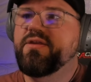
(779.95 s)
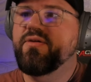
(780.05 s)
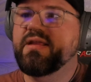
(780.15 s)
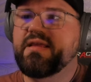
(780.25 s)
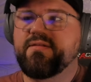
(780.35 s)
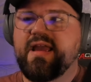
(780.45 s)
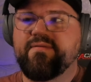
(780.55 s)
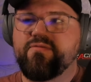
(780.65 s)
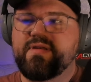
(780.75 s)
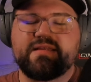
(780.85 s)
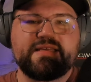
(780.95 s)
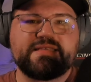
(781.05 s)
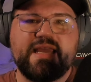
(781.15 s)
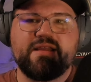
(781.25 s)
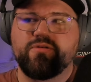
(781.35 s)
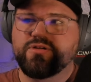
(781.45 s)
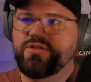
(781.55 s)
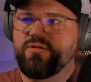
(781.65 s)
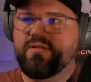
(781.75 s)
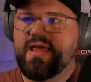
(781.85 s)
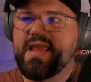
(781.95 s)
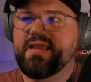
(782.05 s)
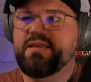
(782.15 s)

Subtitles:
You either have it realistic or toon-like.